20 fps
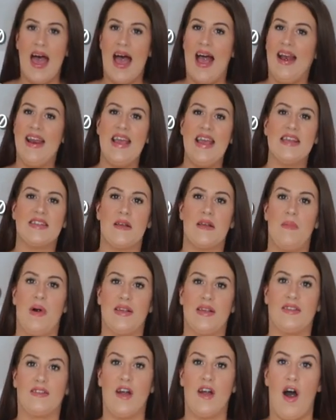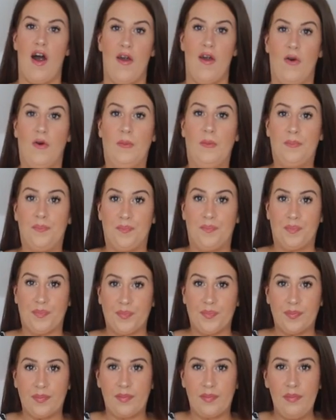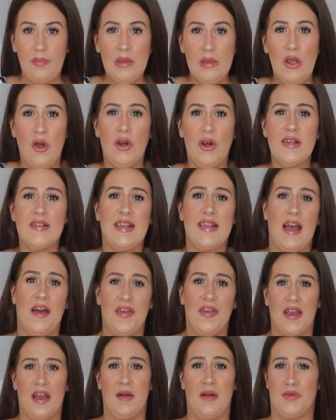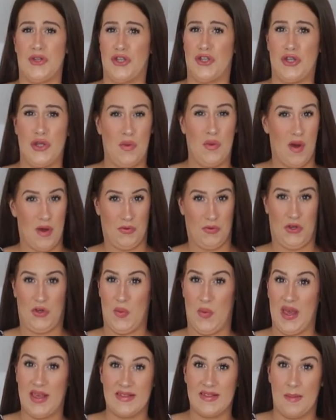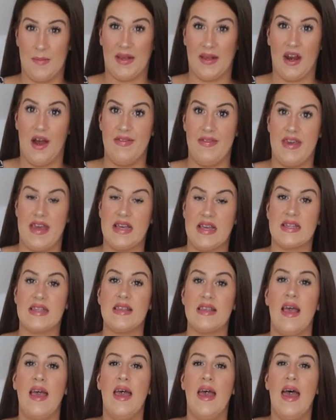And it isn't my style. Honestly, I think I'm just too old to wear something like this.